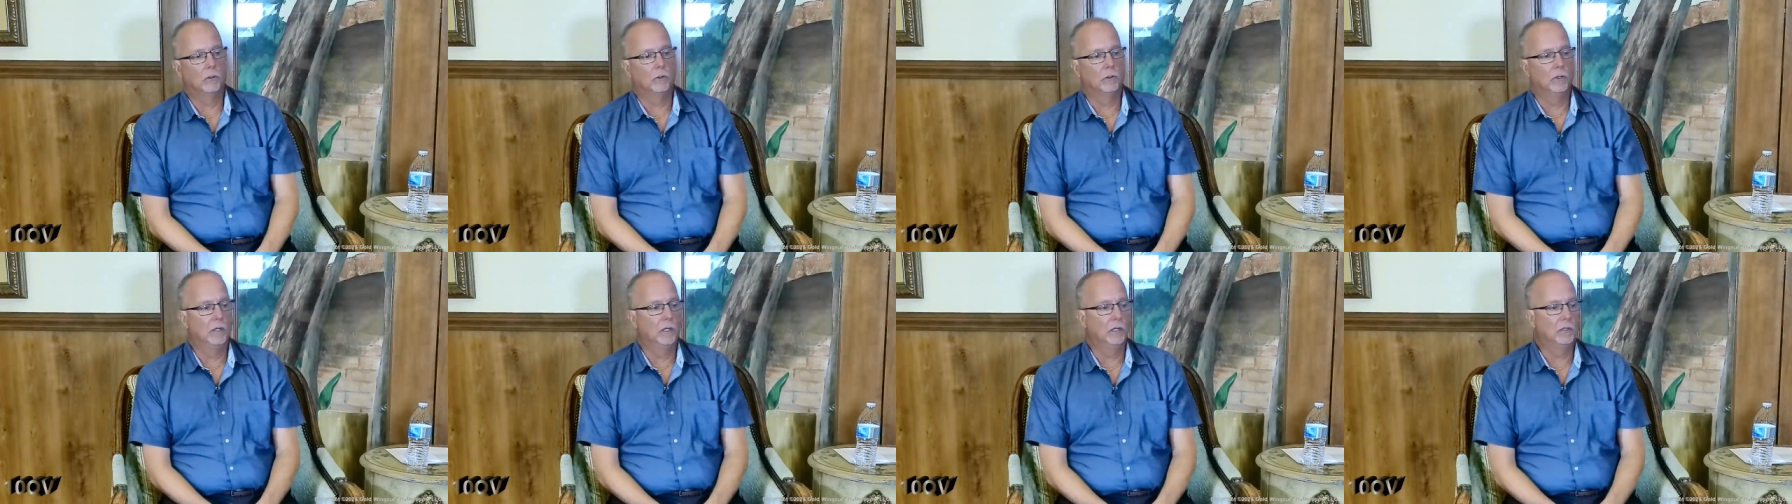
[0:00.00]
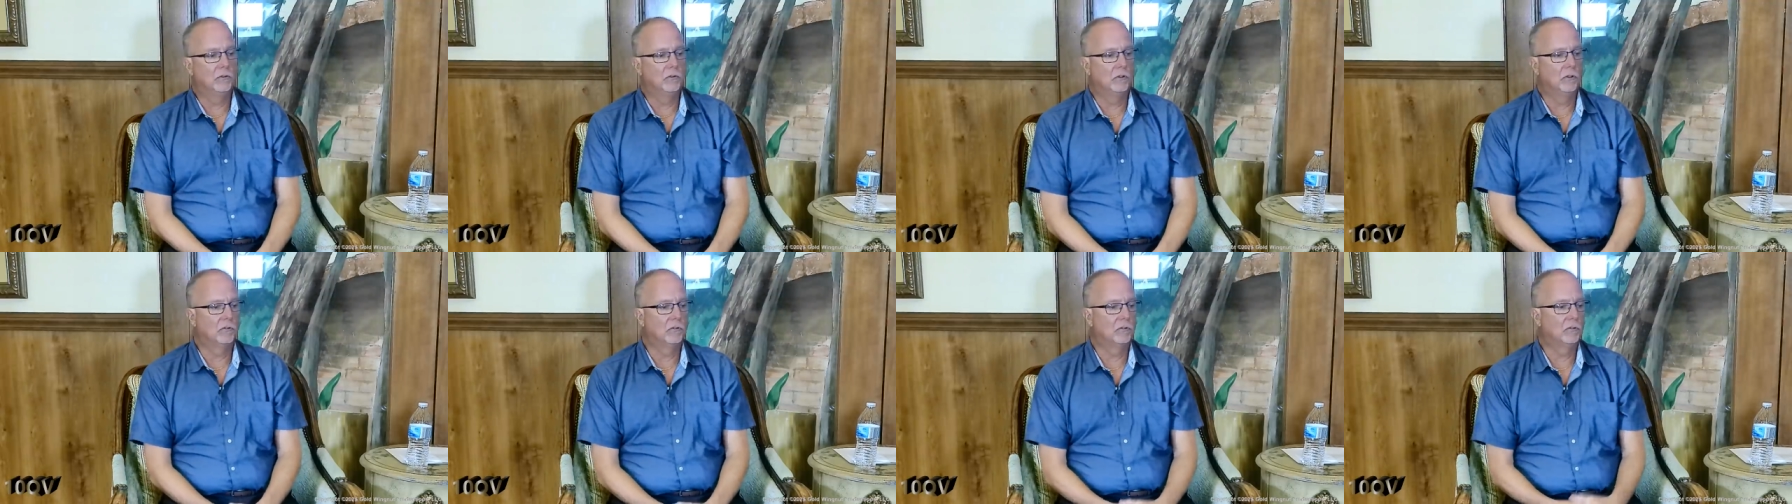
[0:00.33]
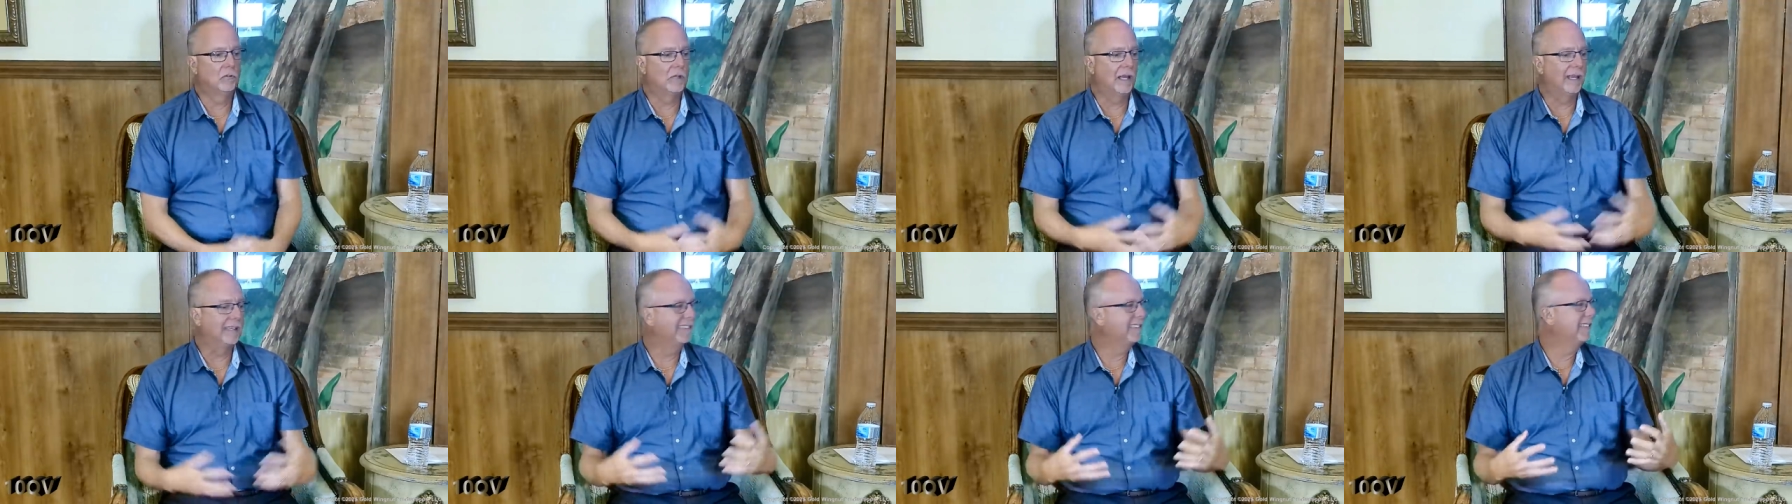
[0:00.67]
that
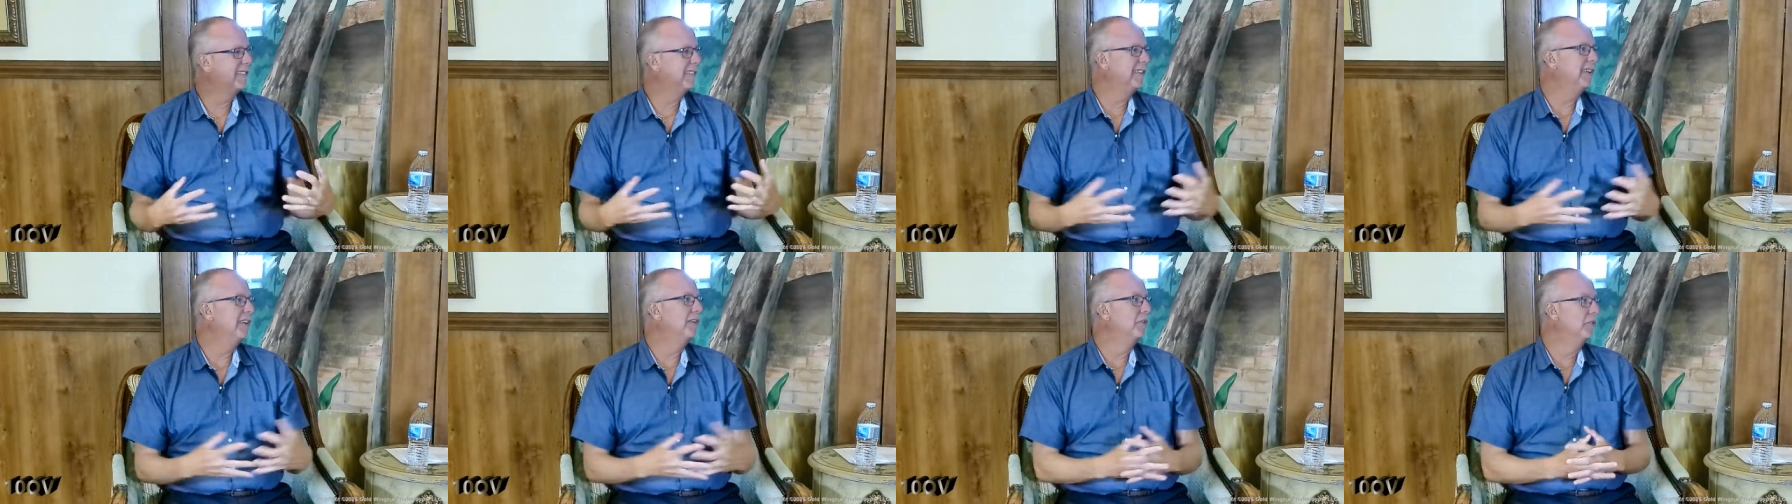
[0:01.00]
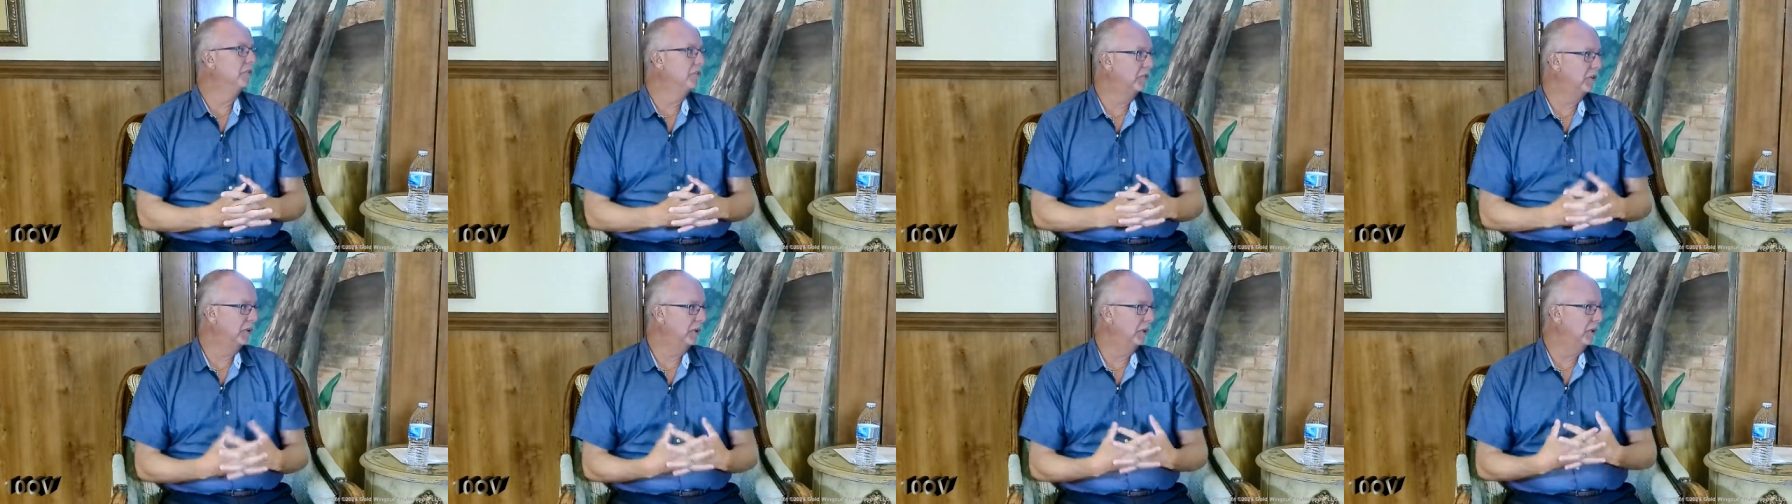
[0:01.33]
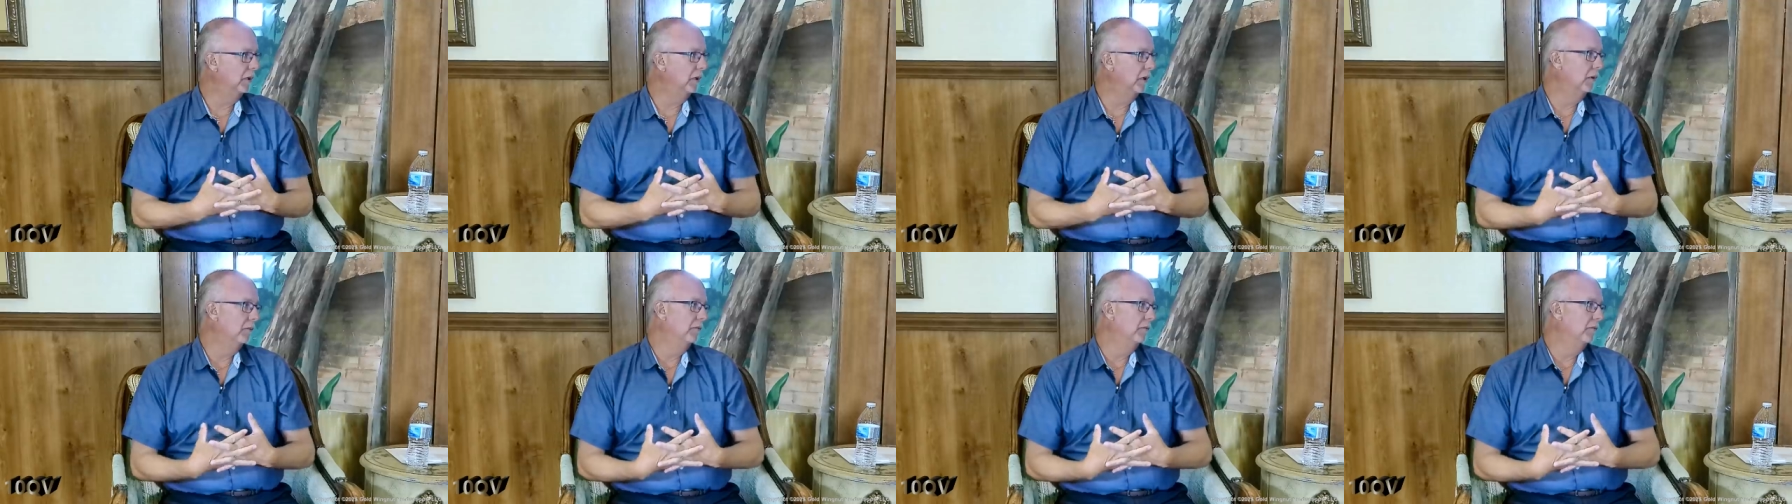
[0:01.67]
synergy of